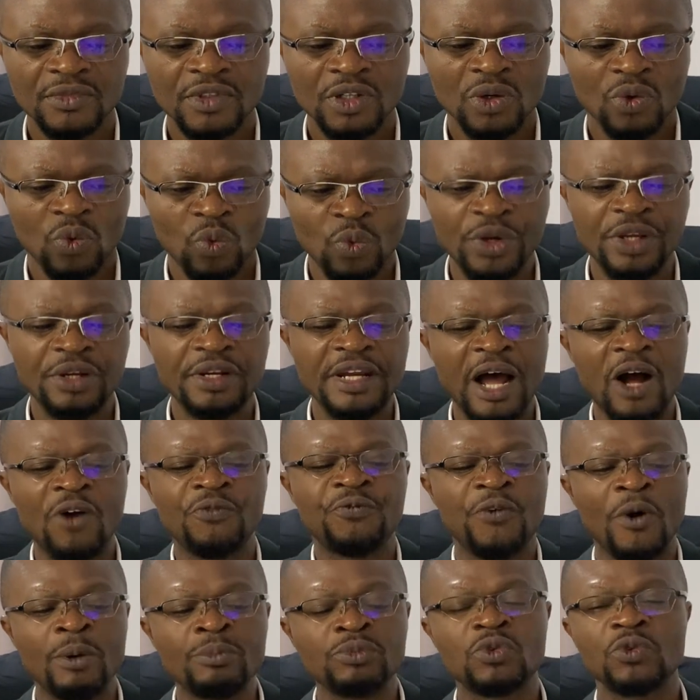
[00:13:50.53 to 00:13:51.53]
We now
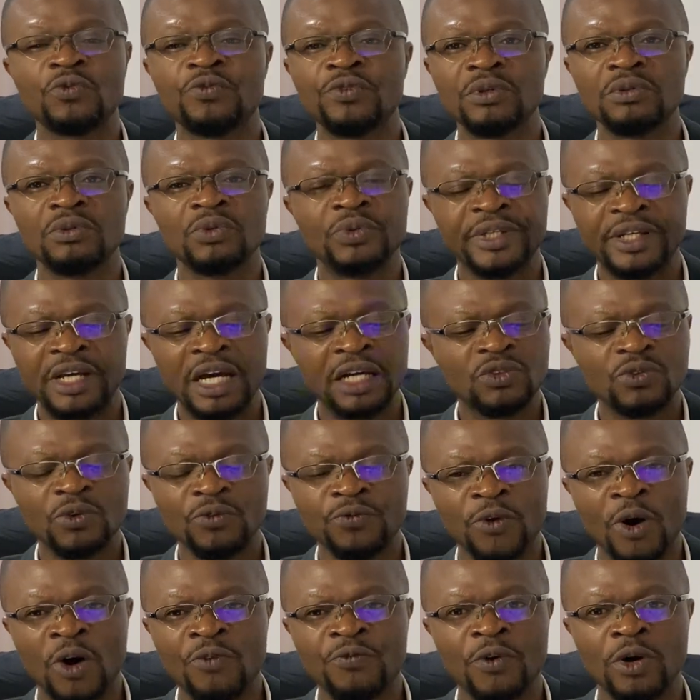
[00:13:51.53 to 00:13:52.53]
we get to
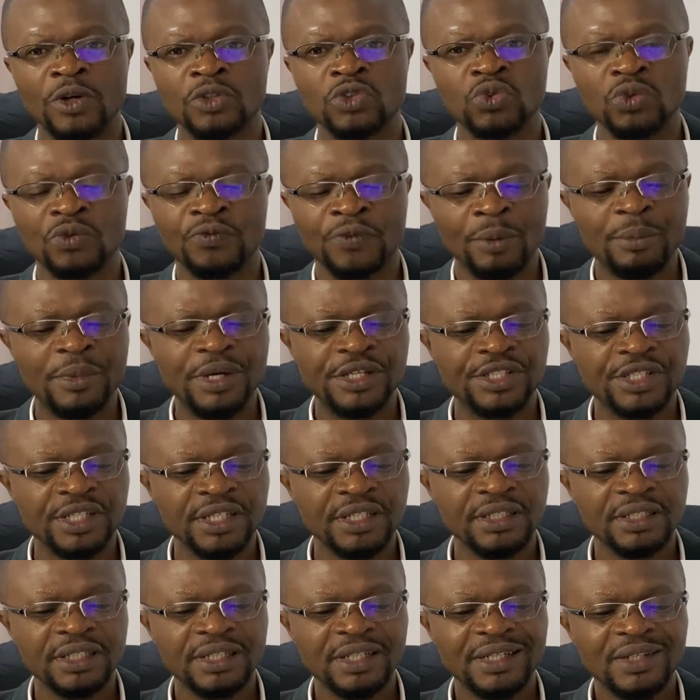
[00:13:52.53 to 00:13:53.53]
4-4-2
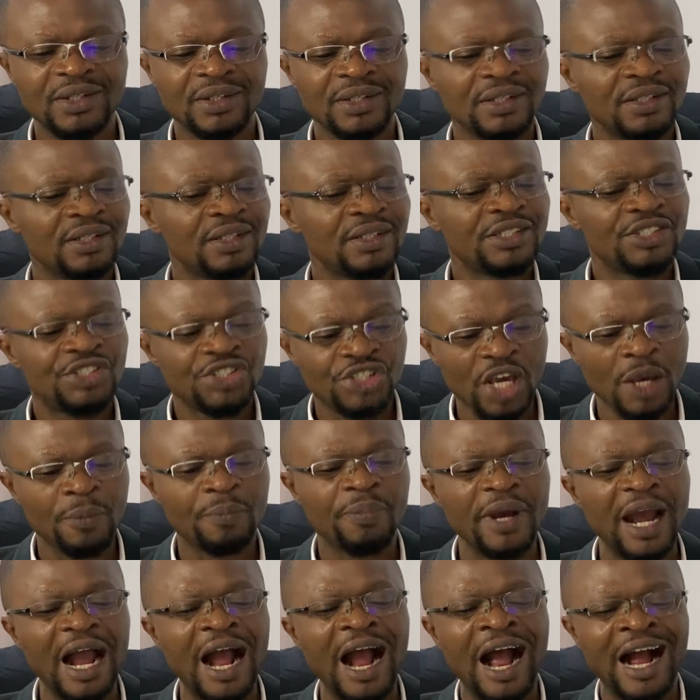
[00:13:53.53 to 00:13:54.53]
formation
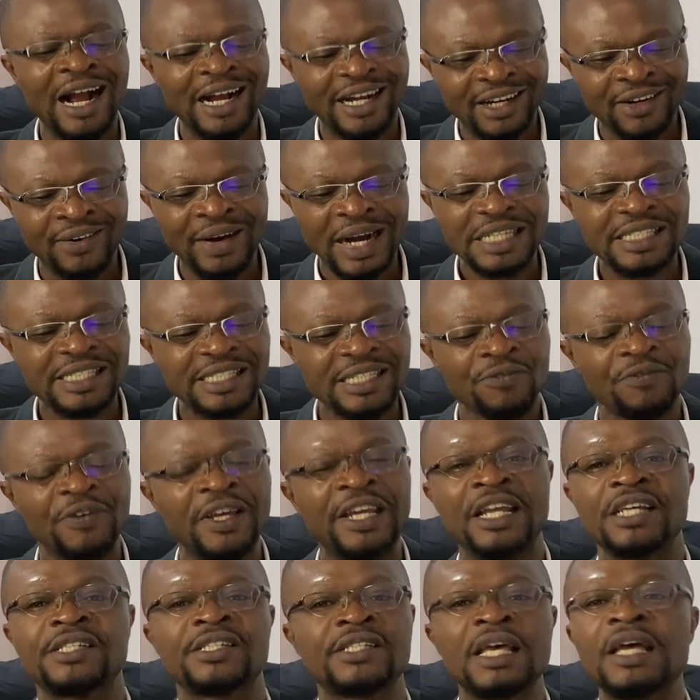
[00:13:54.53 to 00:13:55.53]
shape, aggressive in
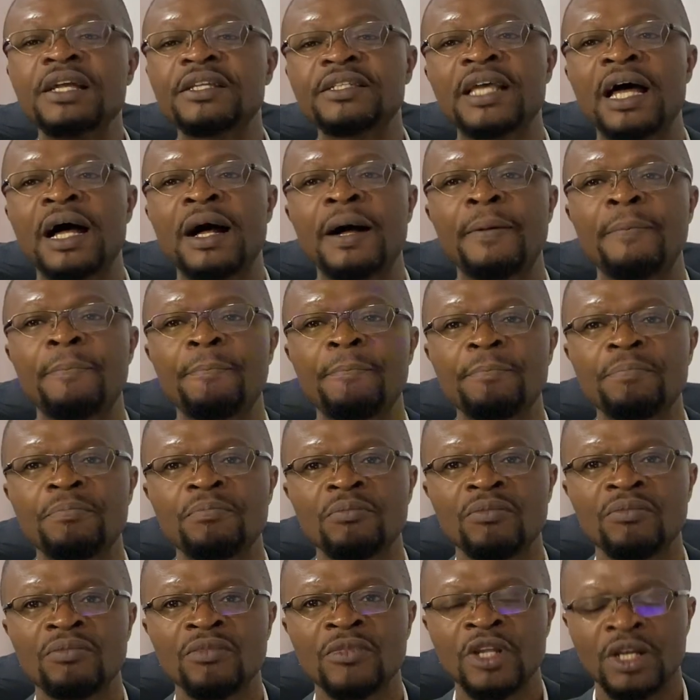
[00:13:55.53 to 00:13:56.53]
the center.
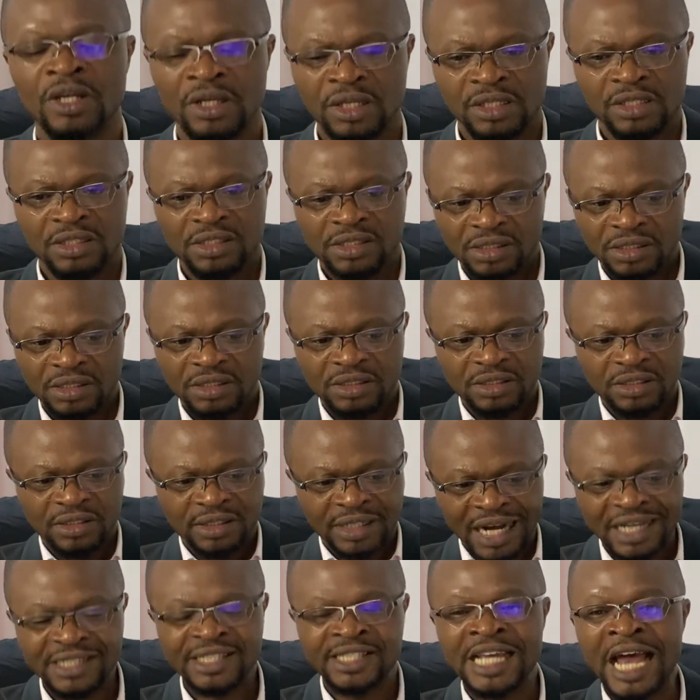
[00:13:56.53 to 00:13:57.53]

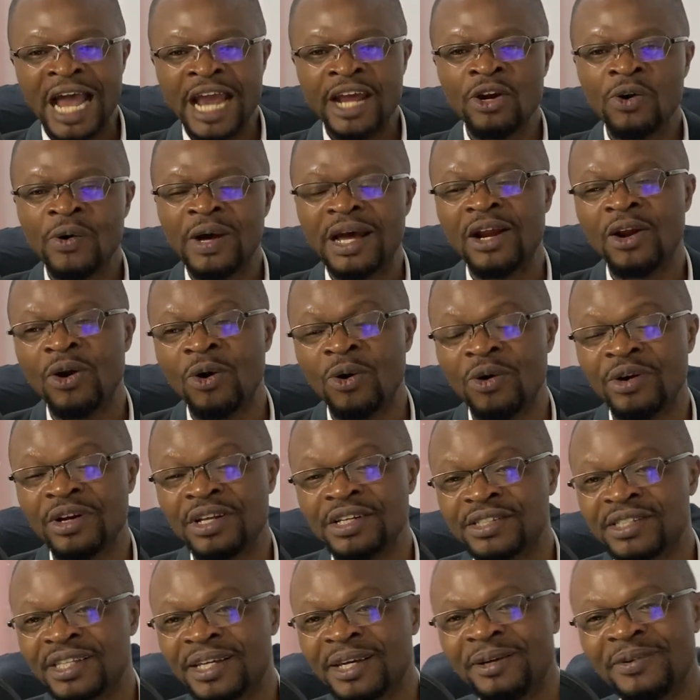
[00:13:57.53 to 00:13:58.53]
Casado alone, you
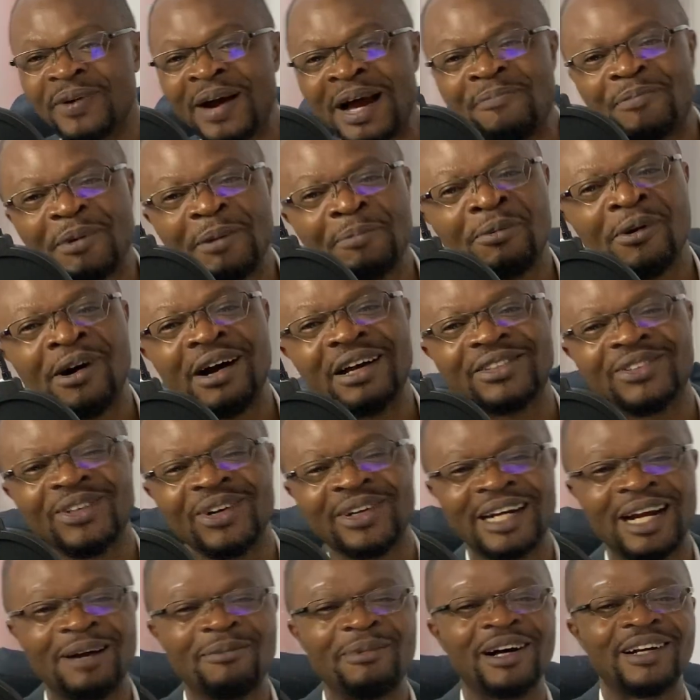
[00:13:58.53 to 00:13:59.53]
see, when people are
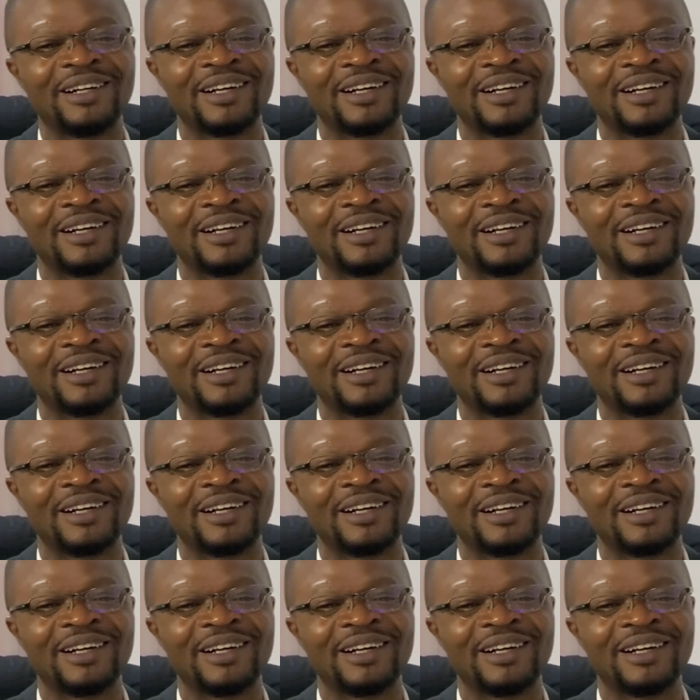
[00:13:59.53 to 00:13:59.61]
talking about